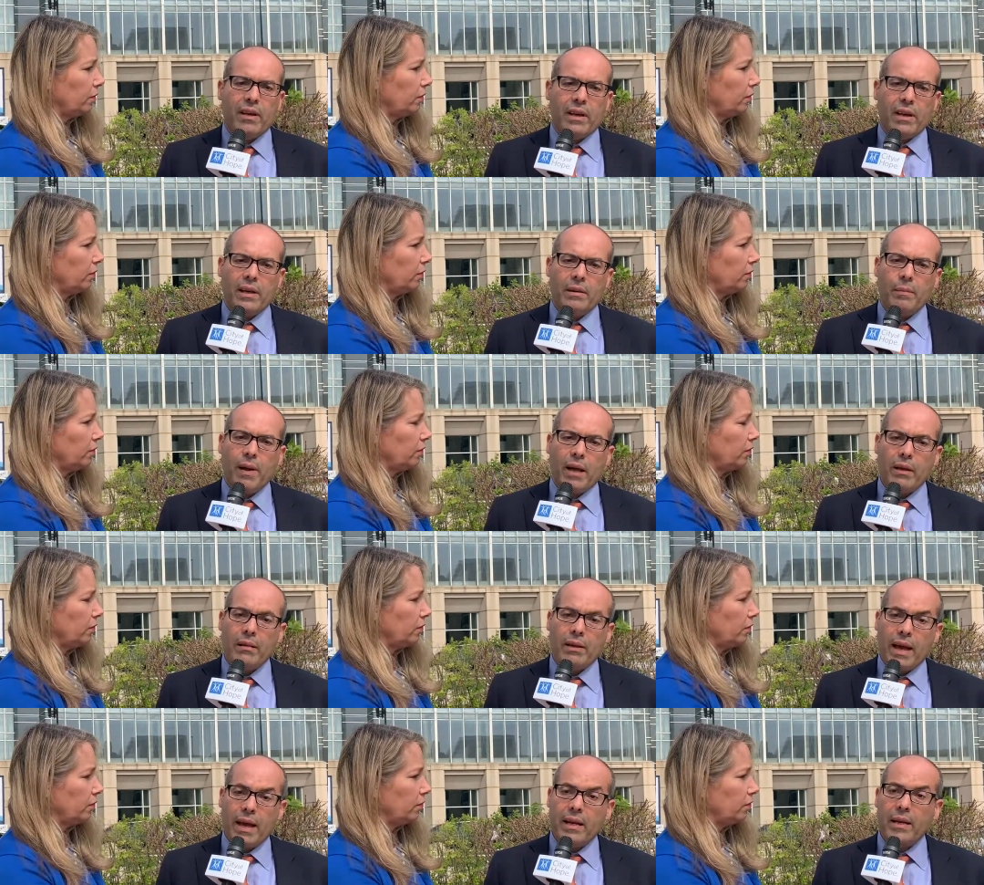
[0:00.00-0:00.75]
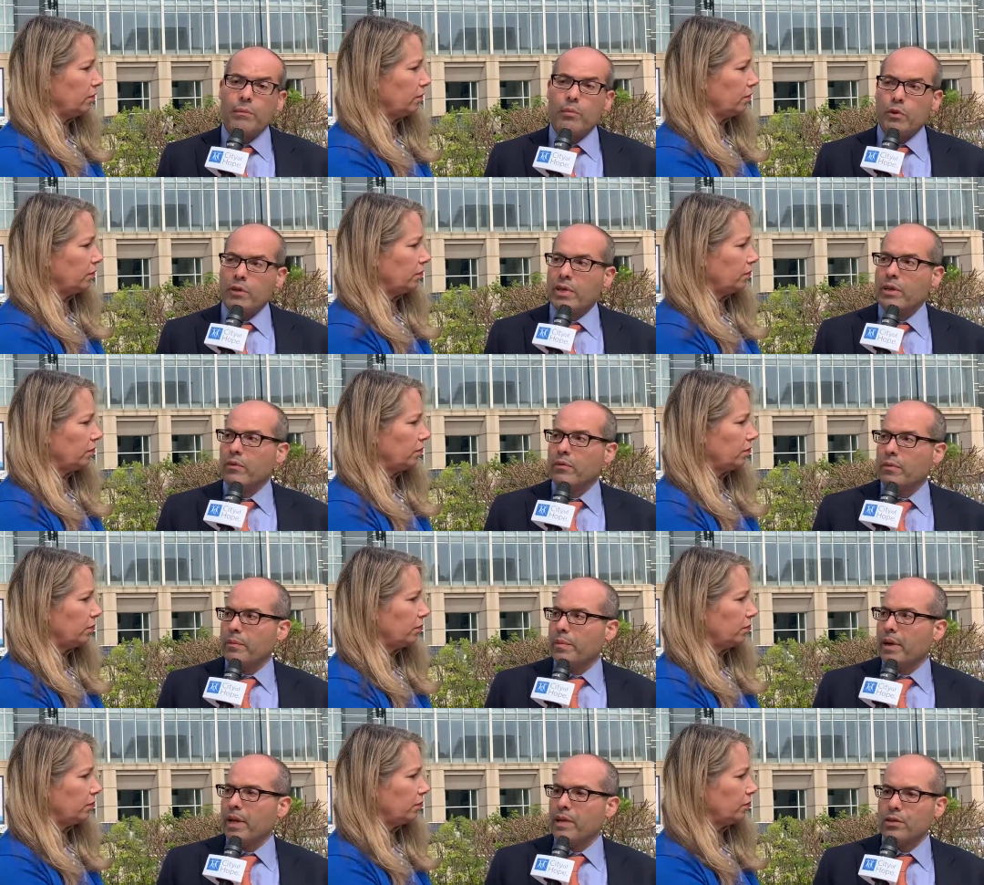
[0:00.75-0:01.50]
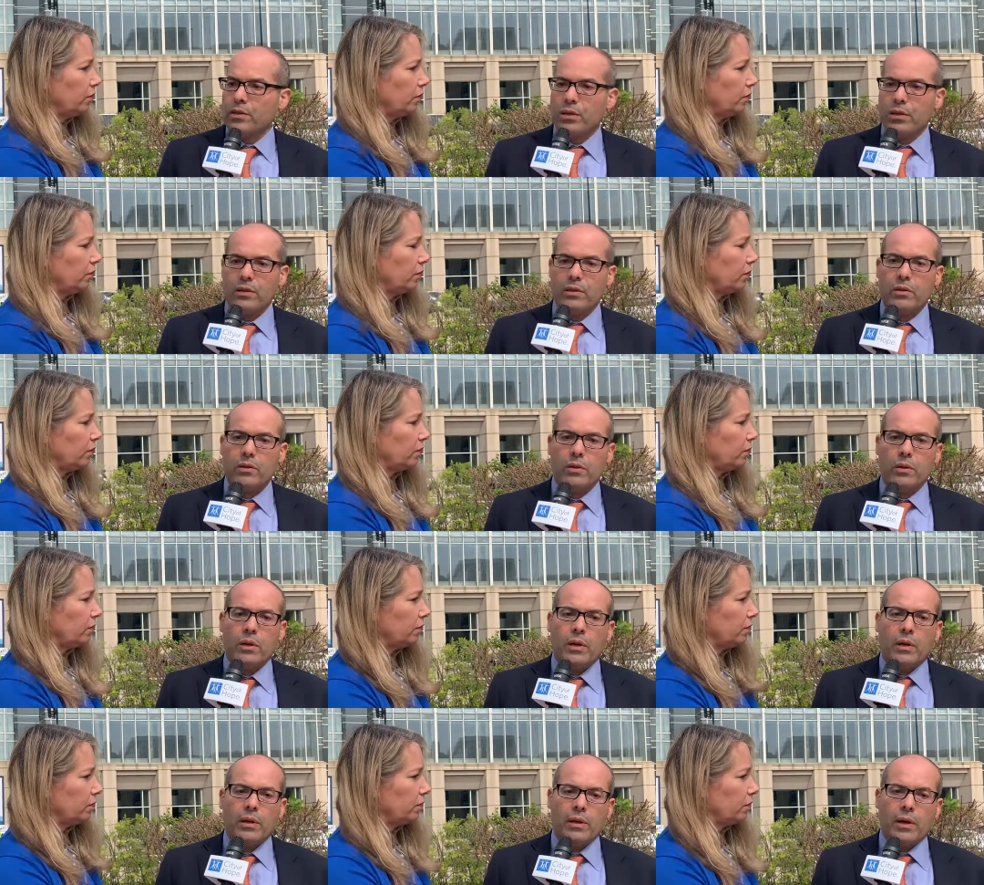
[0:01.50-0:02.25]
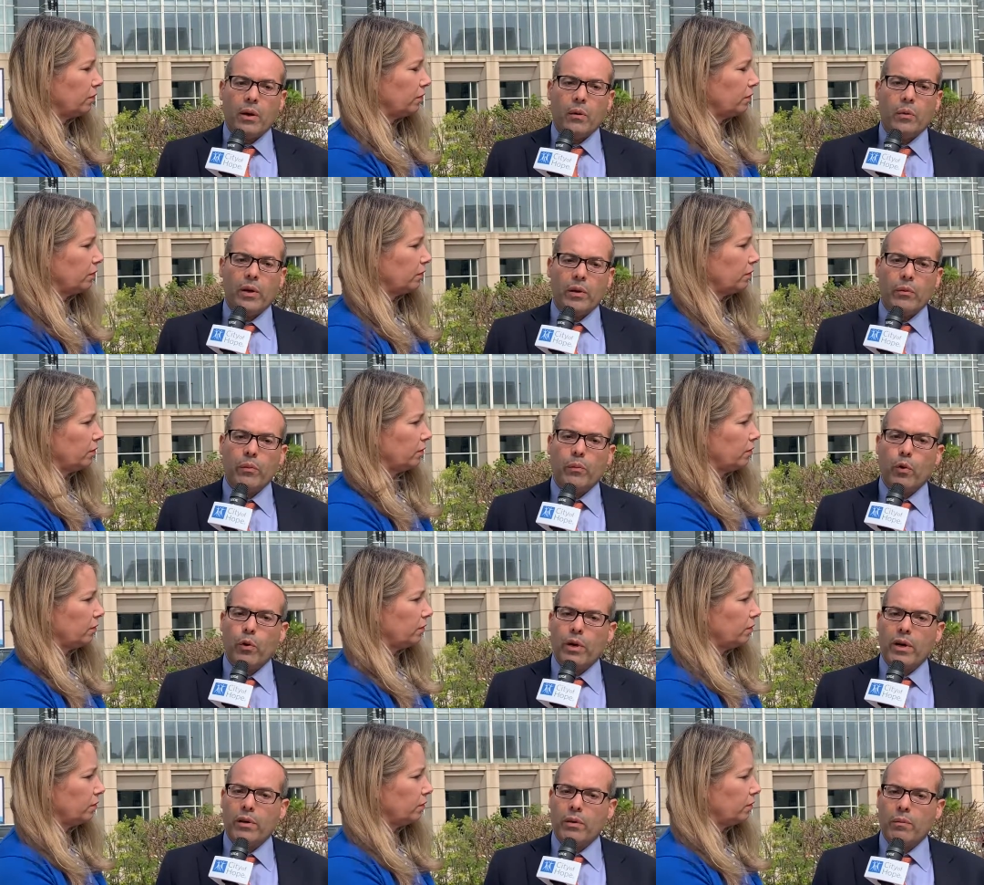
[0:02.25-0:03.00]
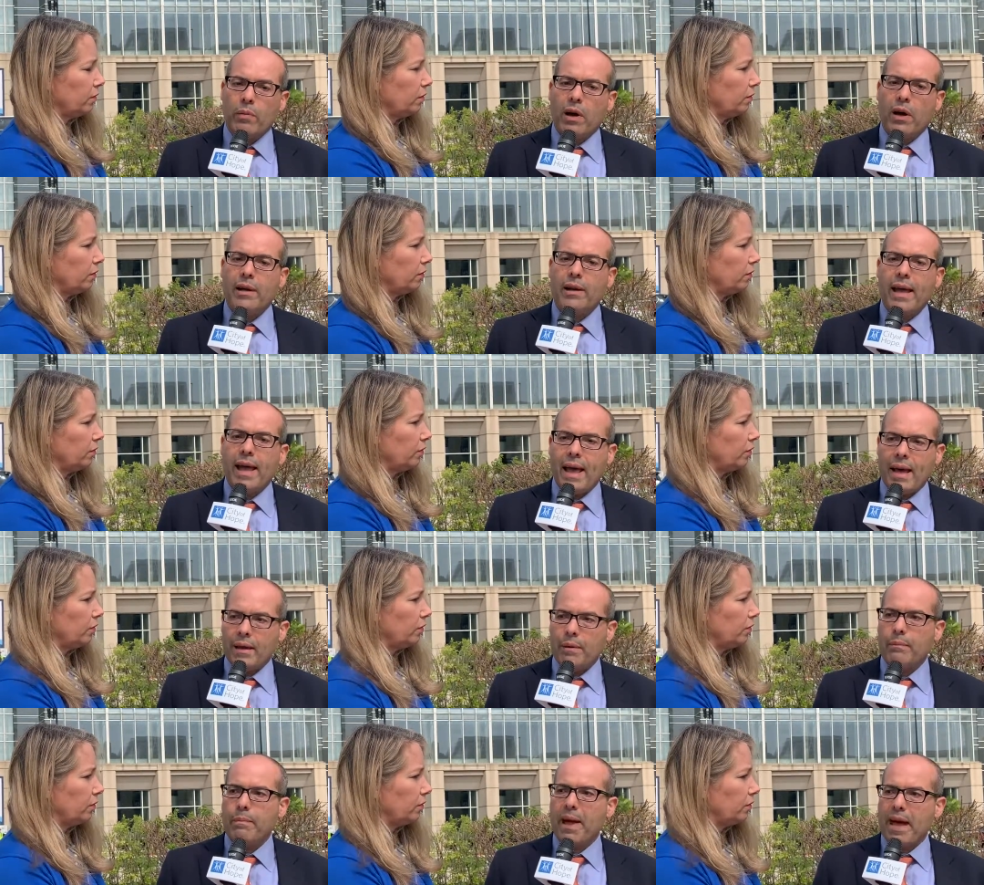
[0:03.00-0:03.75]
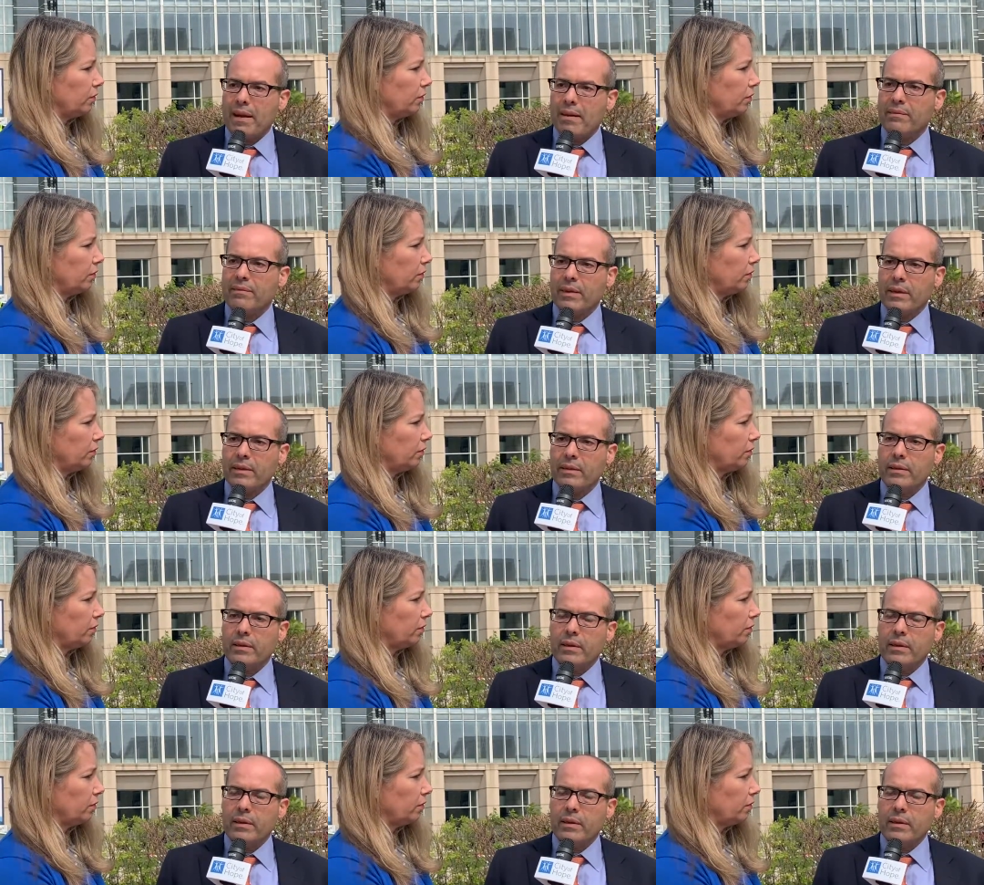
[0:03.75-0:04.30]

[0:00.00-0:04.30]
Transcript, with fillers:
Speaker 1: and about 90% of the patients that we reported upon had a benefit.